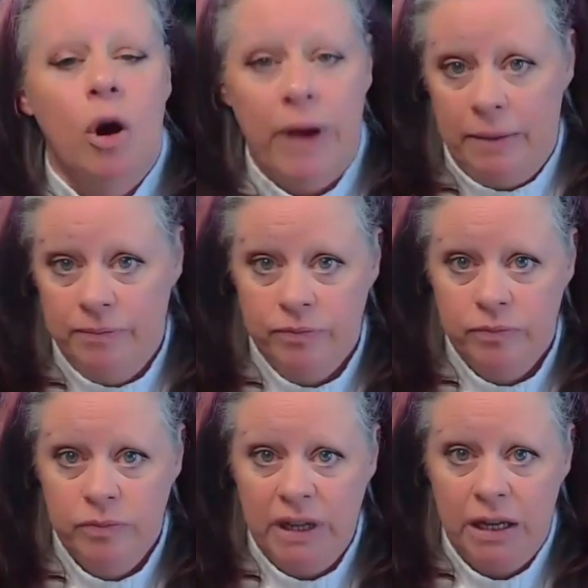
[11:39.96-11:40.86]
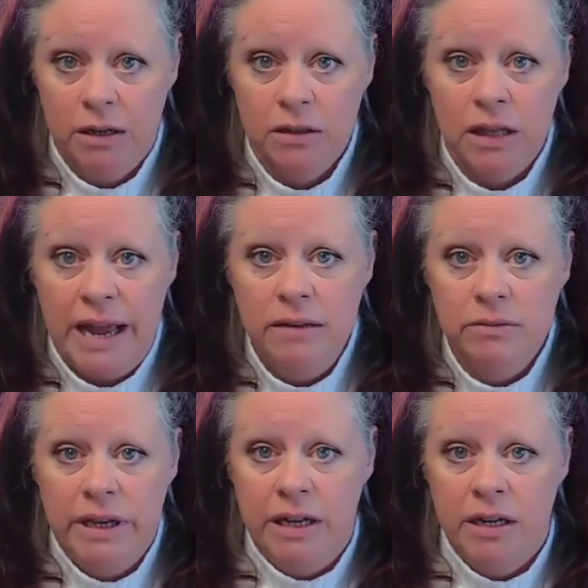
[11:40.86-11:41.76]
Okay, inner light,
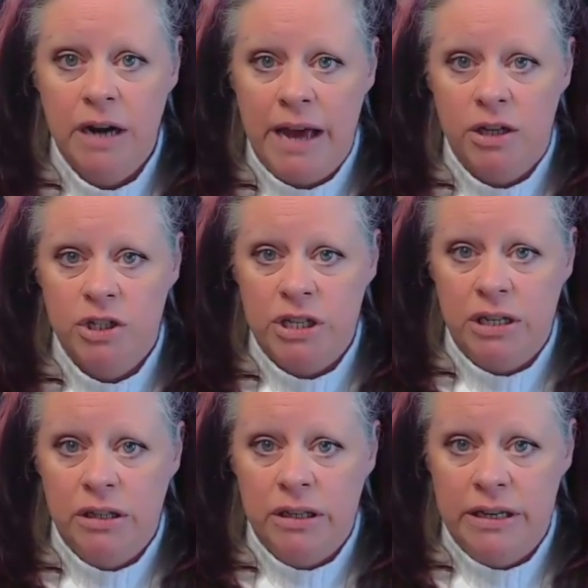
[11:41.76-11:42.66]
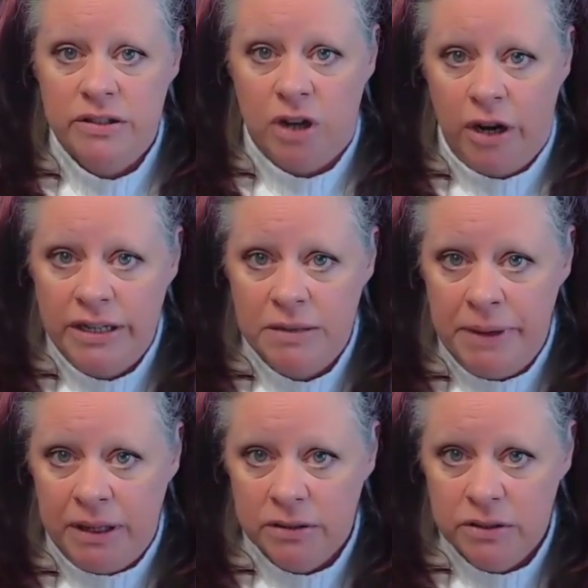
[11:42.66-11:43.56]
inner energy is starting to
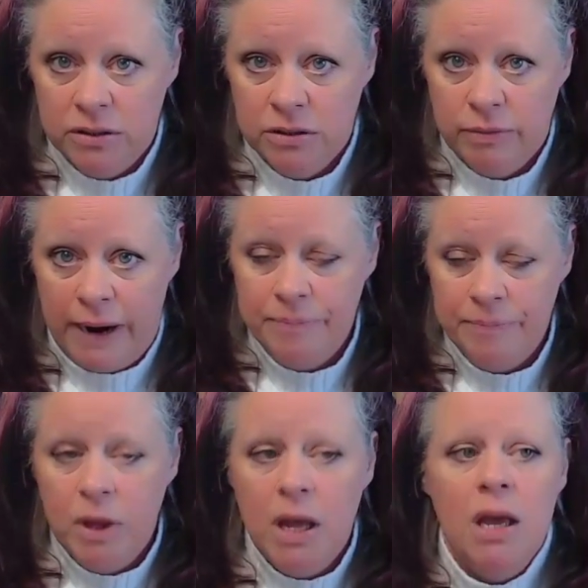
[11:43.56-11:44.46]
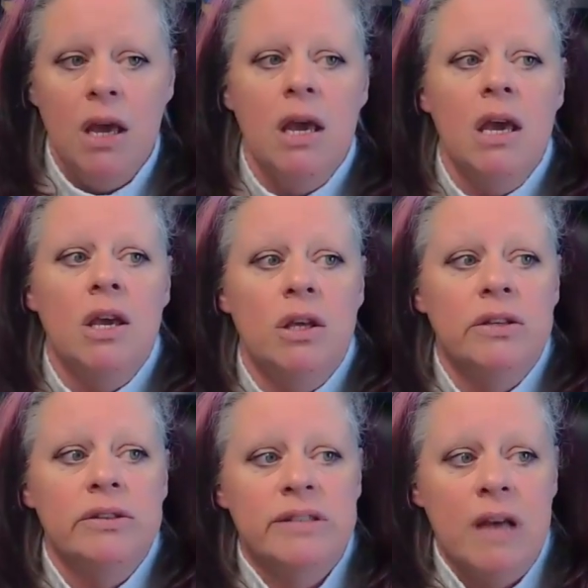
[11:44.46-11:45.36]
build, right?
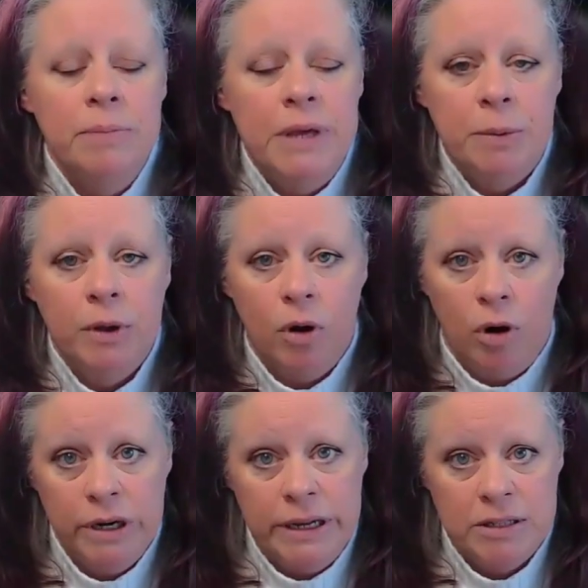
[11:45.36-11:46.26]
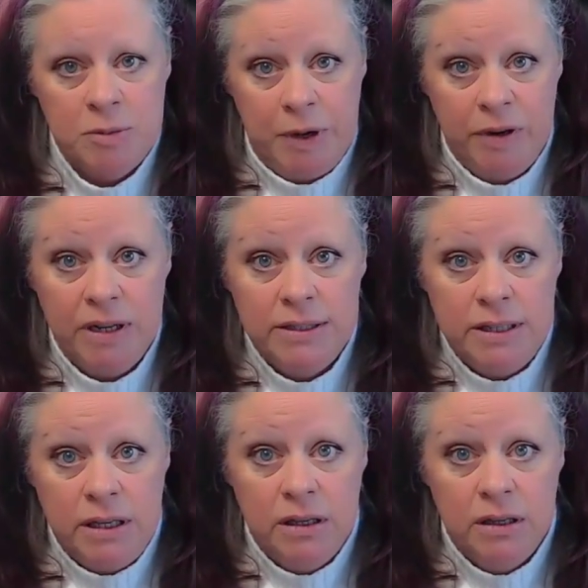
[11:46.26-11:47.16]
Some people are already
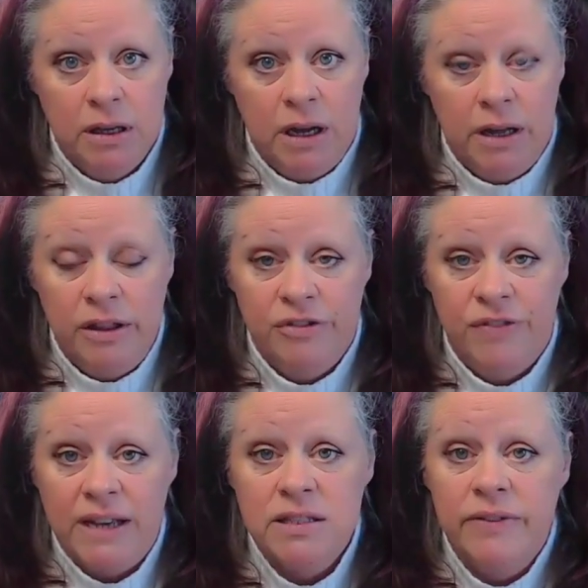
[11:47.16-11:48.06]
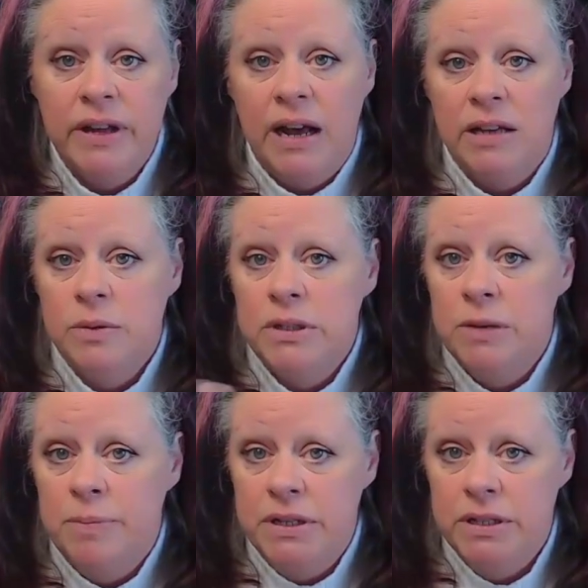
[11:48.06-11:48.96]
experiencing the effects of it as we
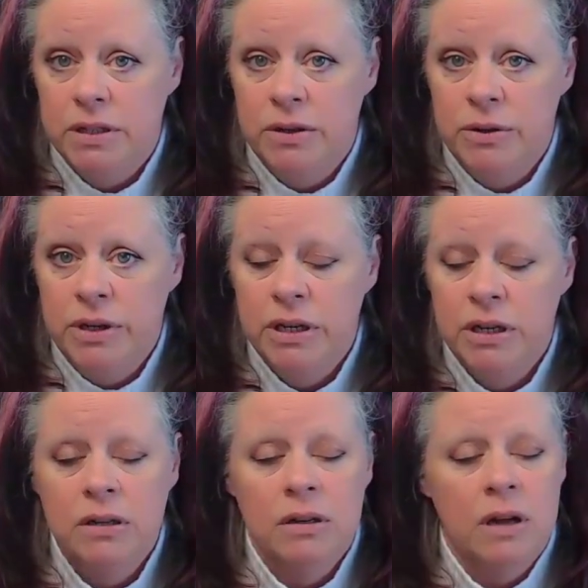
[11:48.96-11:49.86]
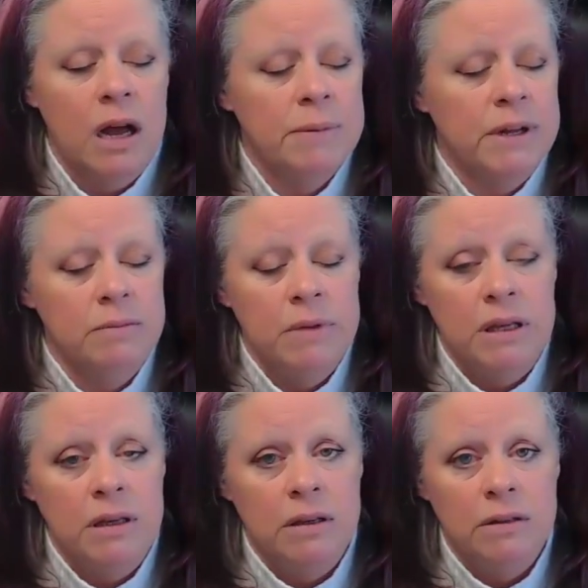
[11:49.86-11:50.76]
tip into the new year. I'm going to
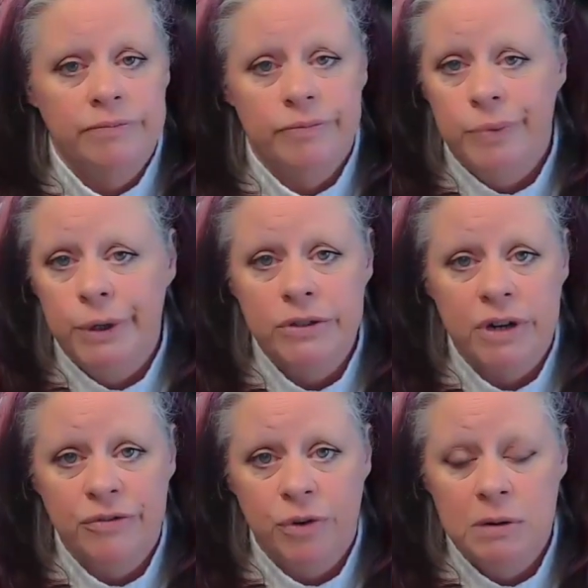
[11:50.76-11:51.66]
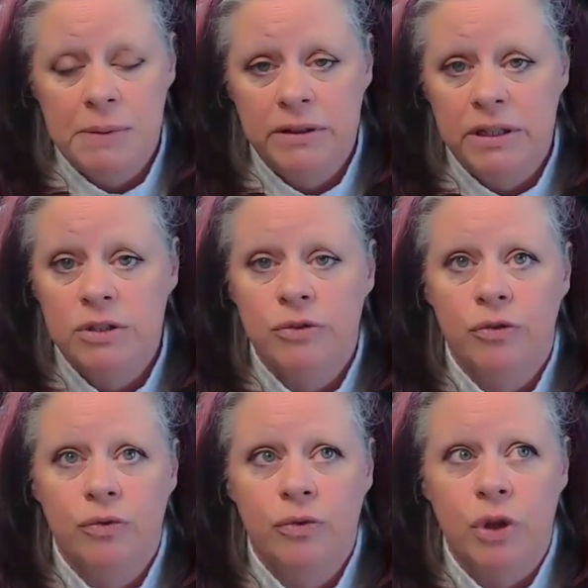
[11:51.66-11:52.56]
be pretty straightforward about this.
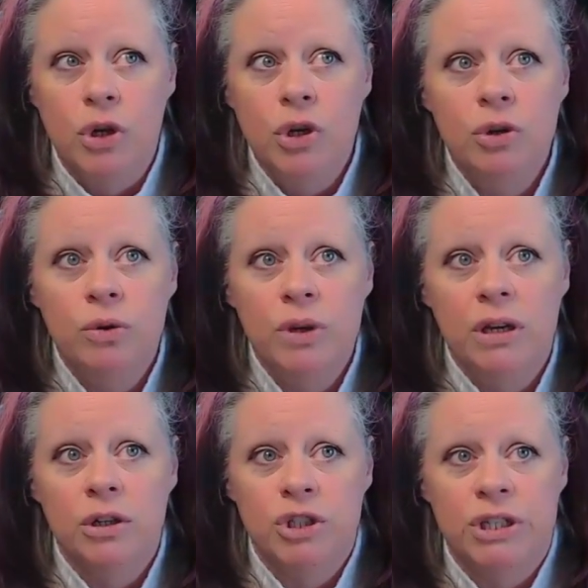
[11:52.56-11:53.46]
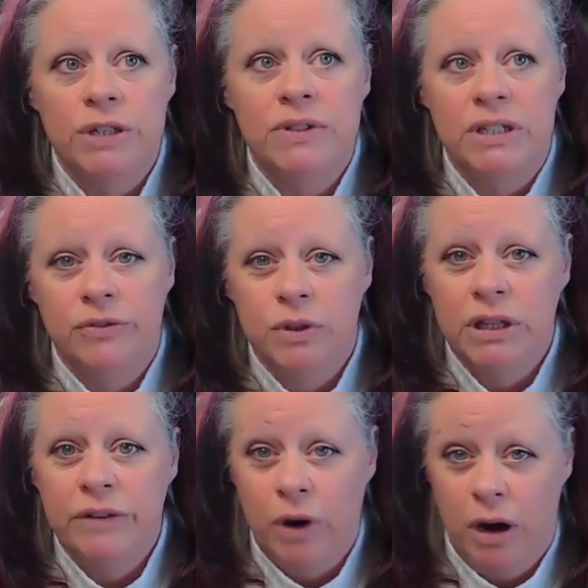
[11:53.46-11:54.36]
The new year shifts
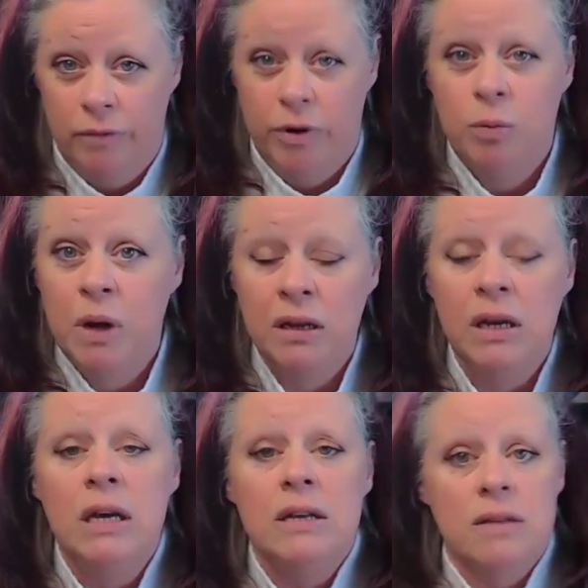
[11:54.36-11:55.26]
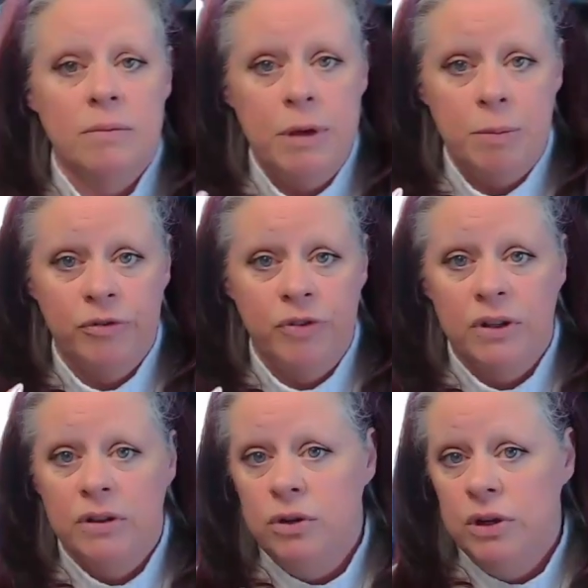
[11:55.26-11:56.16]
differently for everyone. Some people
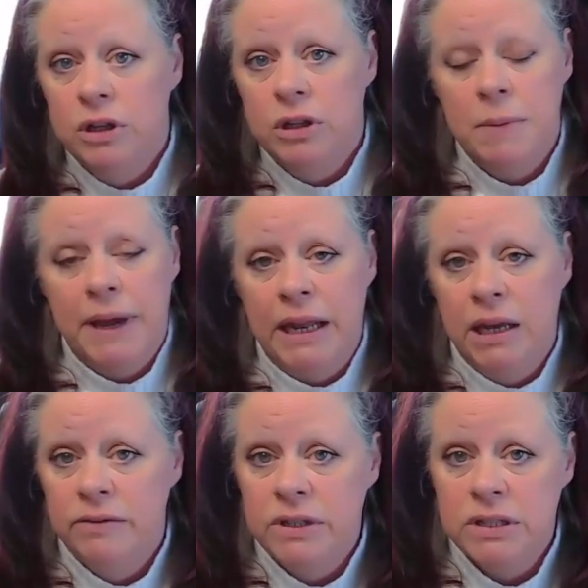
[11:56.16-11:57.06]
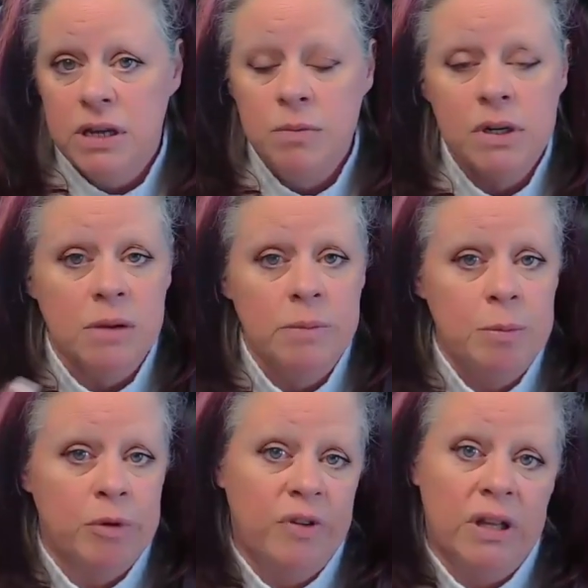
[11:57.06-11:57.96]
feel the new year in the beginning of December. Some
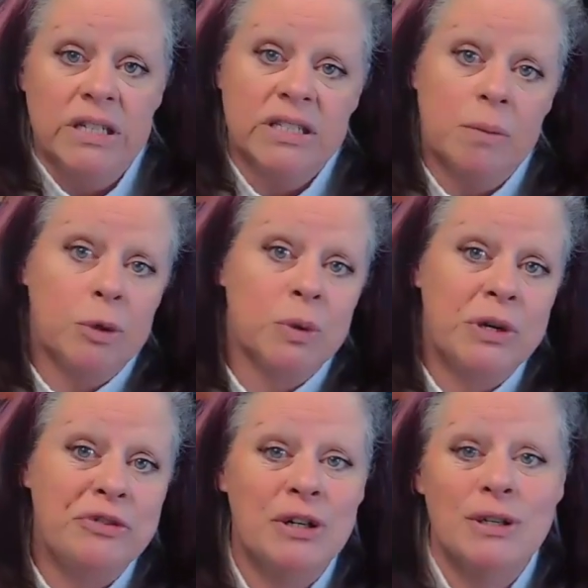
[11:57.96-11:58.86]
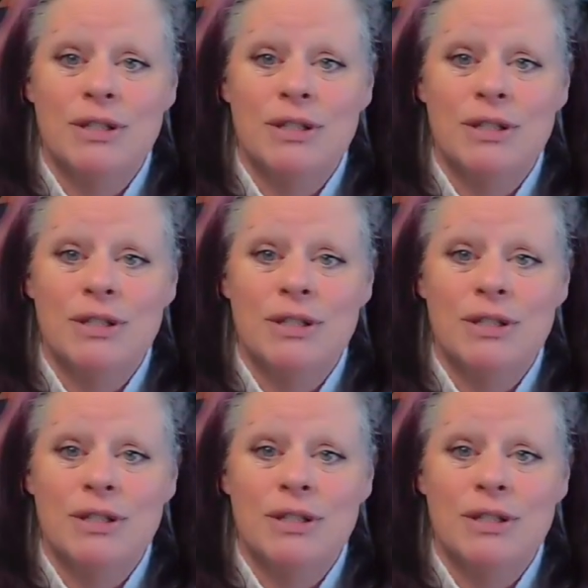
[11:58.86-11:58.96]
people feel it December 21st.